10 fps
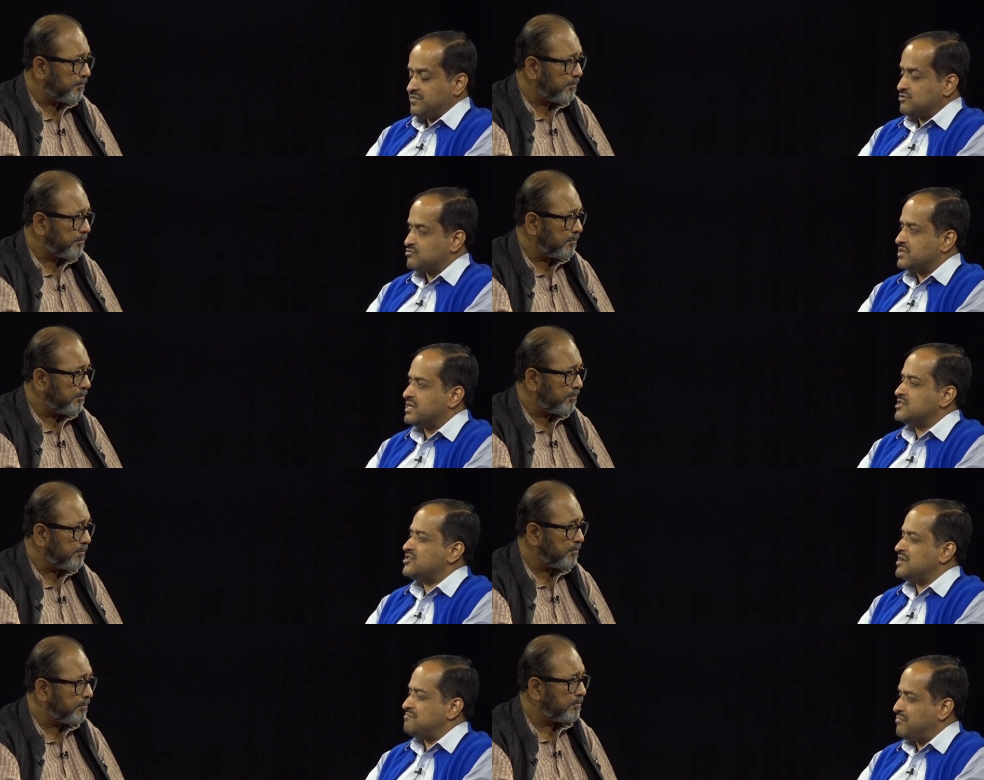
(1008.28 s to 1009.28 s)
Speaker 1: of the
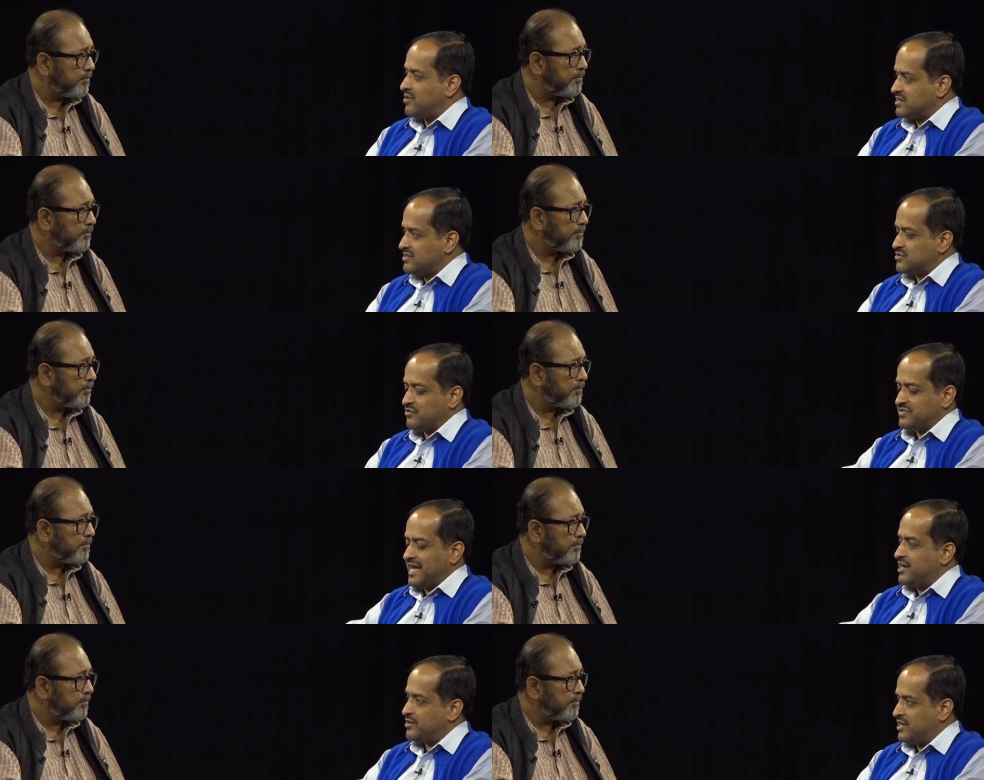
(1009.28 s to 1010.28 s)
strategic importance of
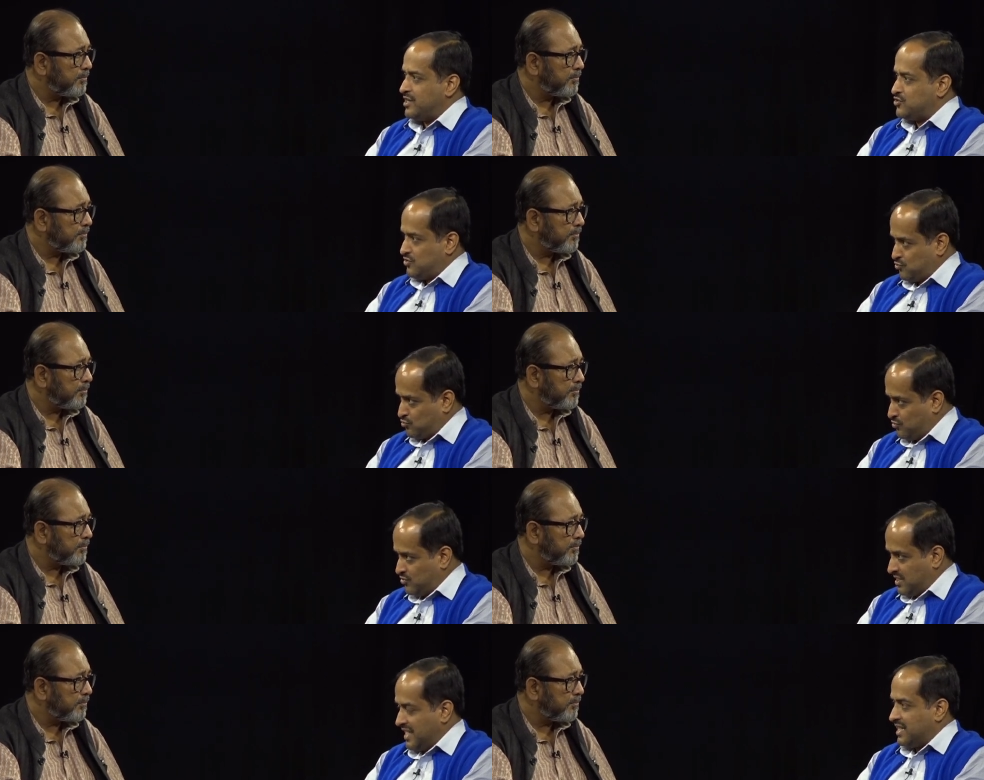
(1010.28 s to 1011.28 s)
that region
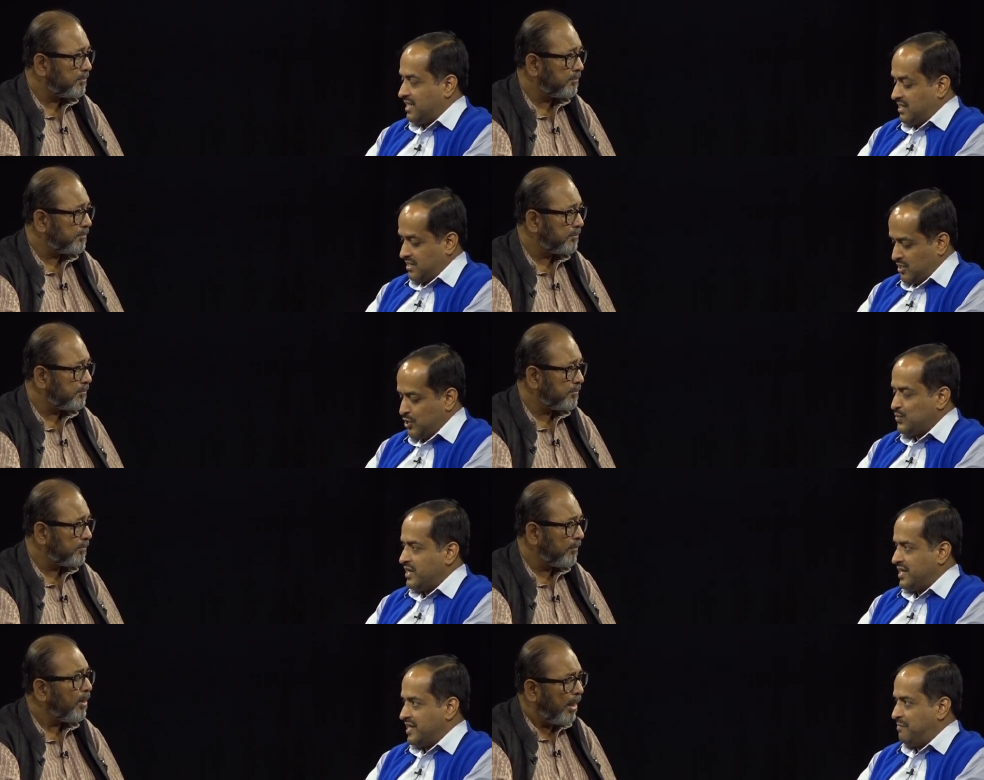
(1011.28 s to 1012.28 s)
to
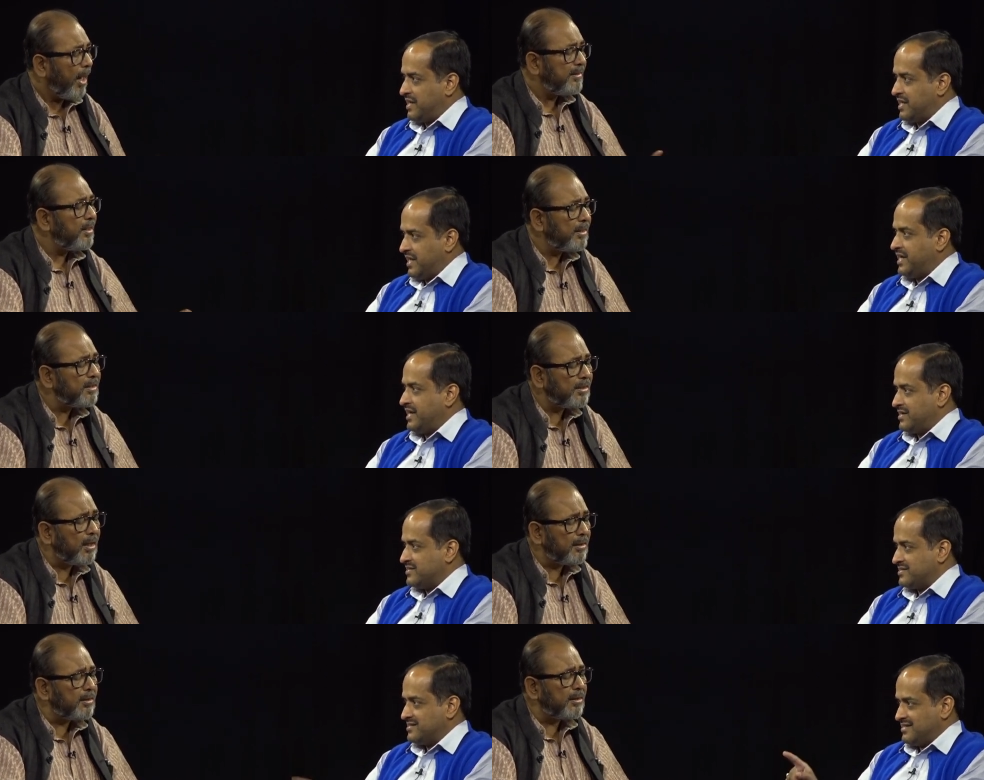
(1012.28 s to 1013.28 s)
newly independent. I think India.
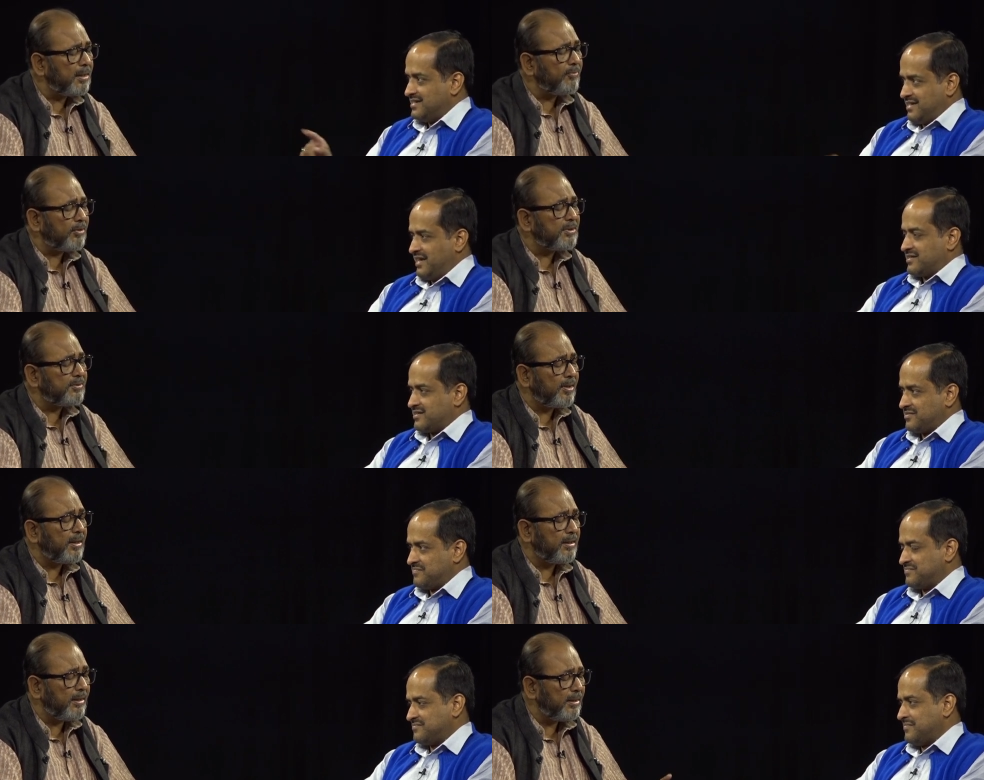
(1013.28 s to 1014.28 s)
there's another thing which yes. is
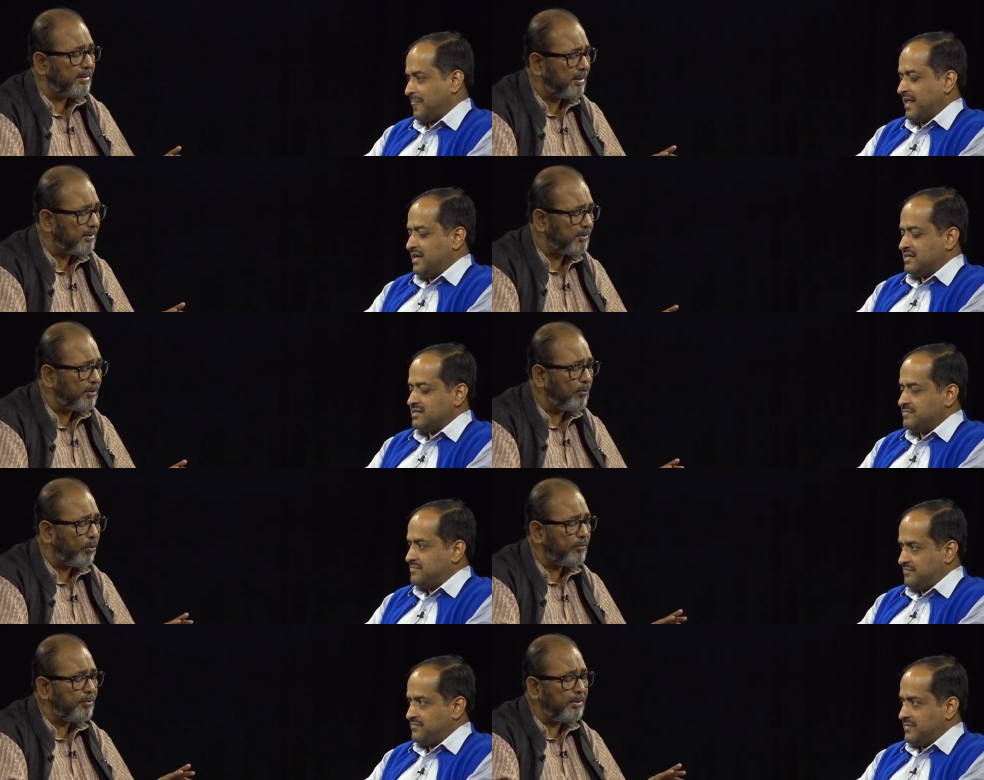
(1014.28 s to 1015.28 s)
very
Speaker 2: clear that you know
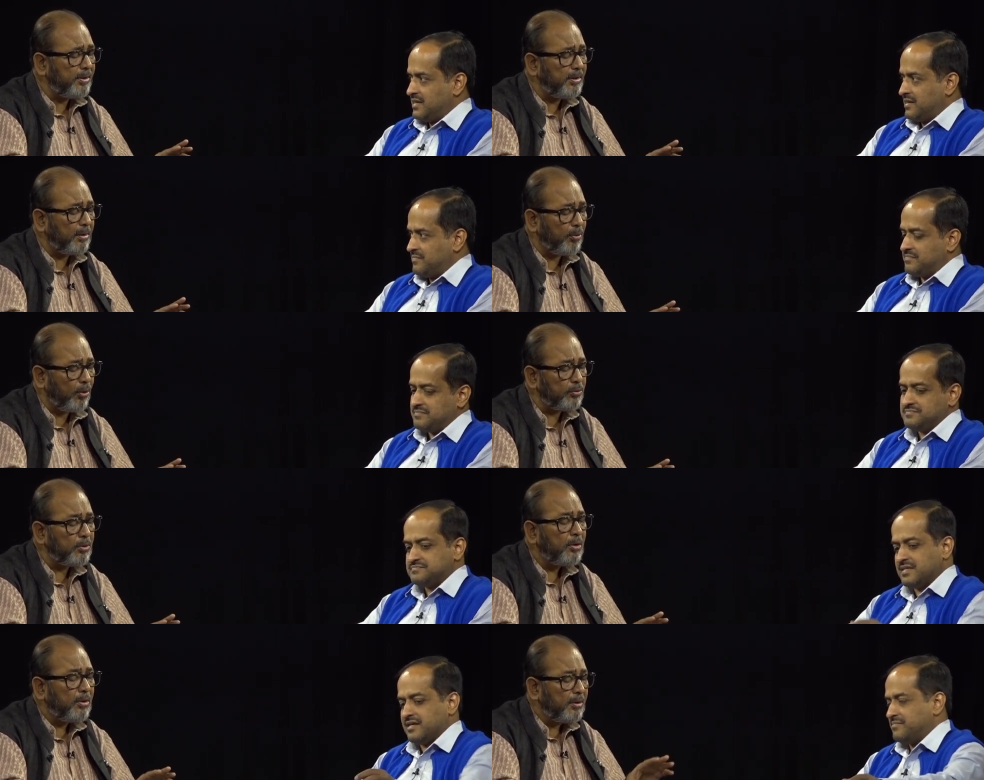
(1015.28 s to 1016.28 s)
what we read yeah.
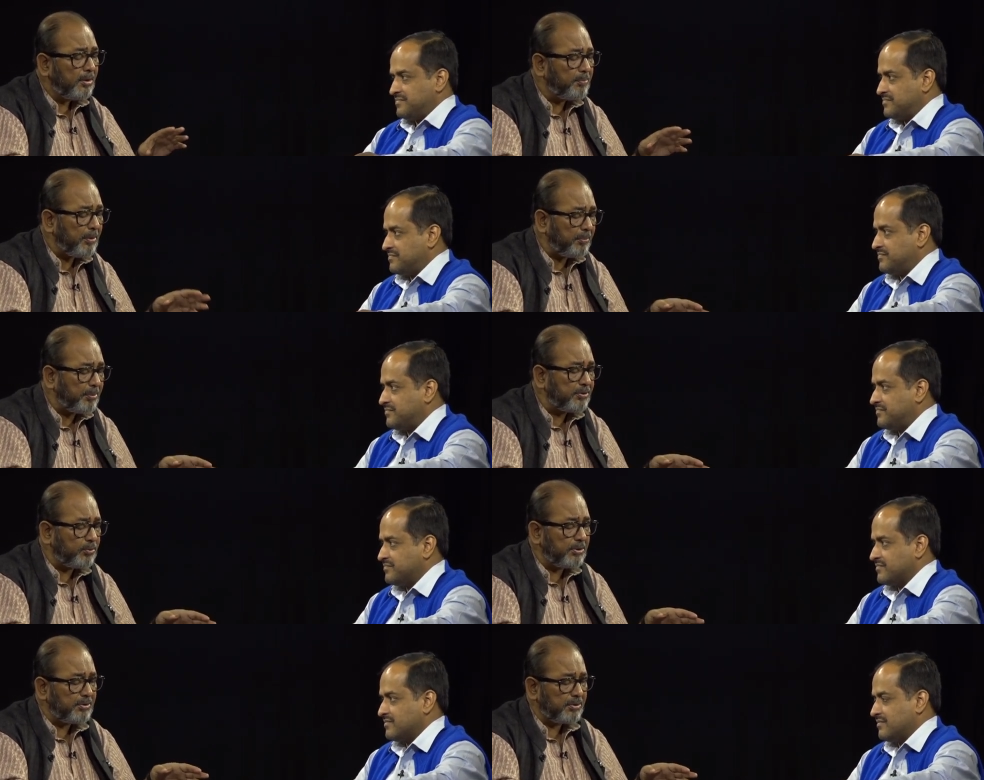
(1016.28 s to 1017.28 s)
about yeah. the
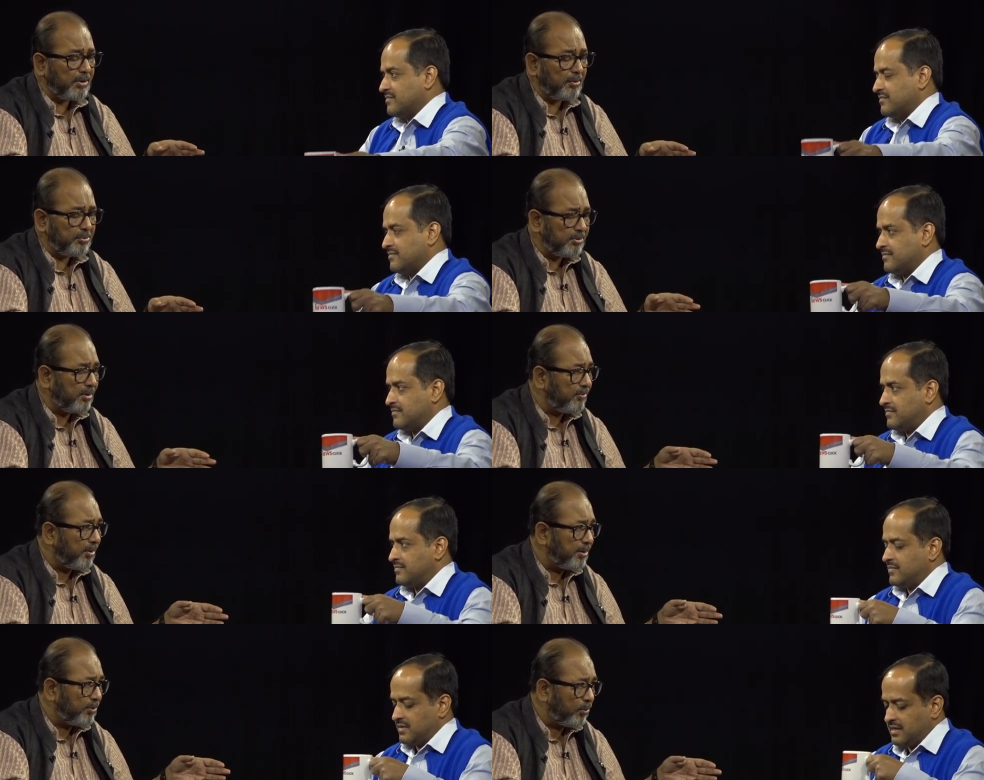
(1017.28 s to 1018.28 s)
papers which uh, Mr.
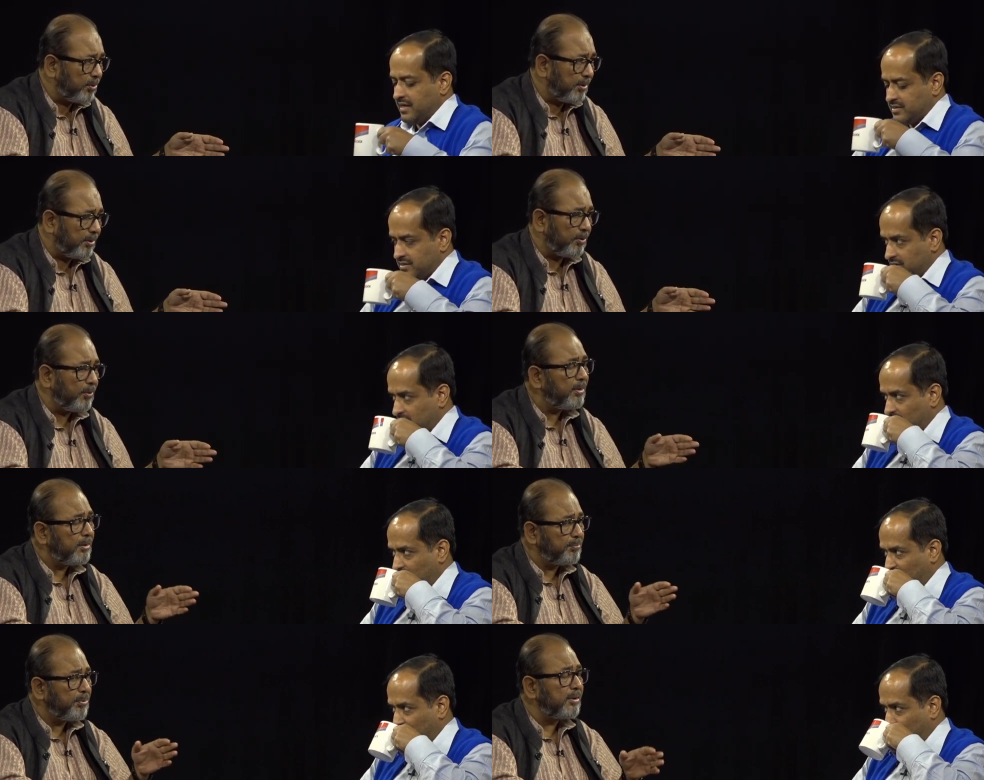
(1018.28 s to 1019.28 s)
Advani quoted. Yes. You know,
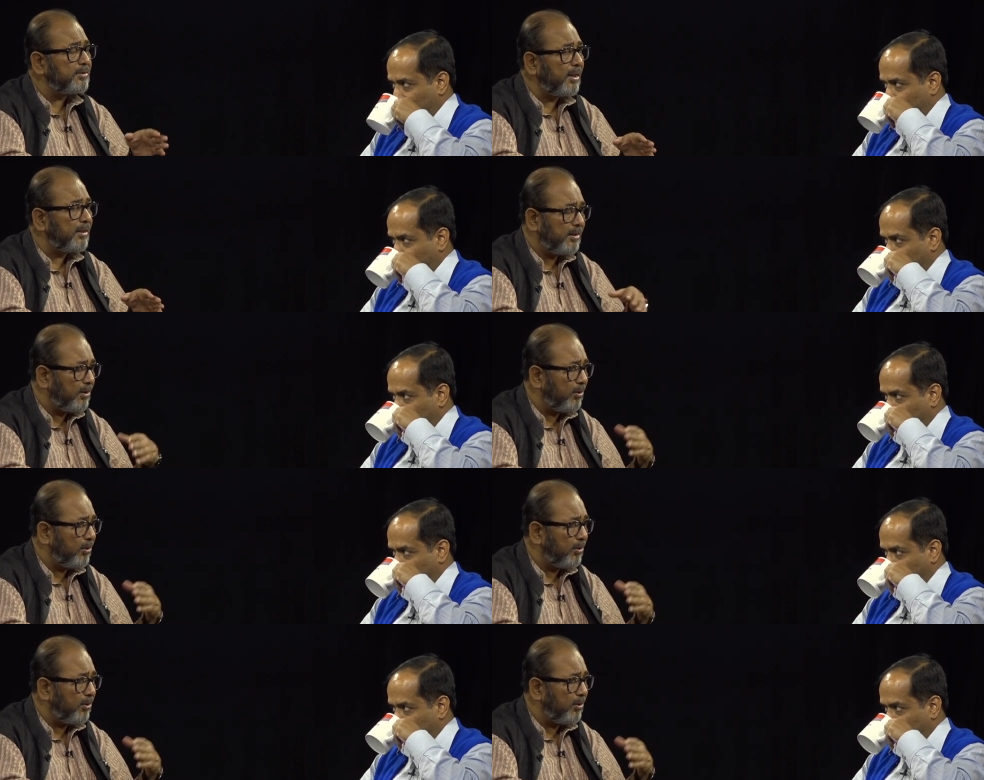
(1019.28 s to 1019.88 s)
it appears that he